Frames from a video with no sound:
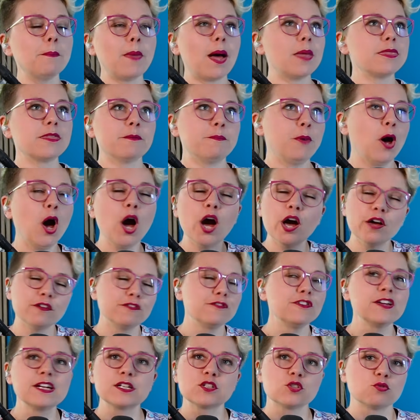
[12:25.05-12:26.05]
the
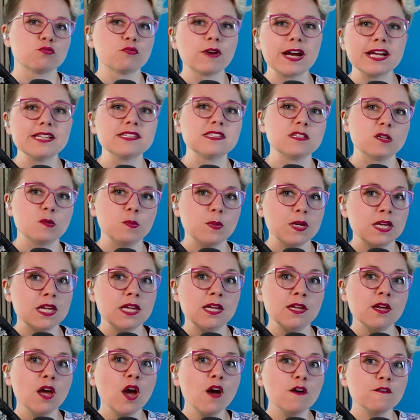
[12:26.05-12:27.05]
perfect
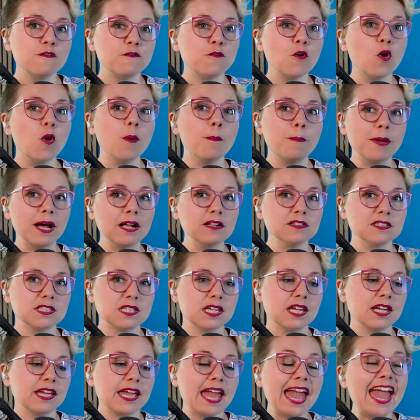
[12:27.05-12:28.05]
recipe for
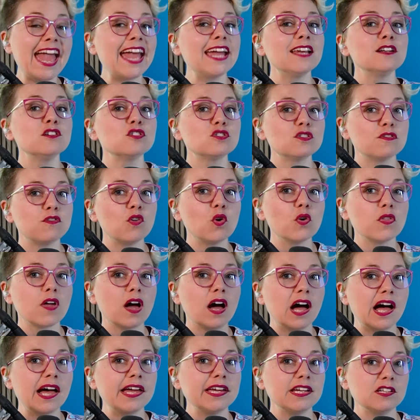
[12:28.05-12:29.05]
belting and for the
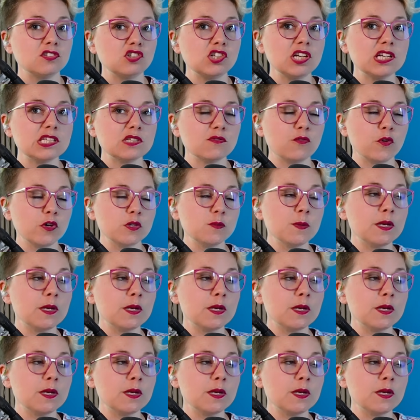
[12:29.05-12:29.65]
higher chest voice.